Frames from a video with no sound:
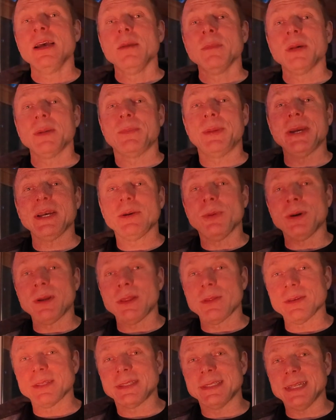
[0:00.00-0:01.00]
But pick one
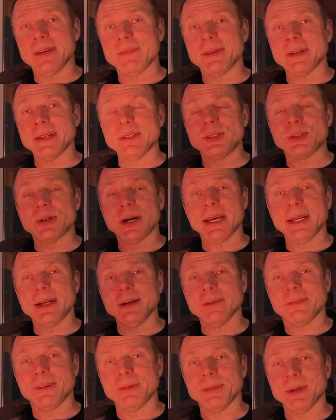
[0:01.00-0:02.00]
of those 7 and try it
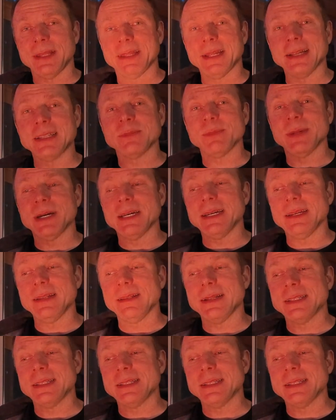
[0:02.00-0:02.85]
out for a week. That's my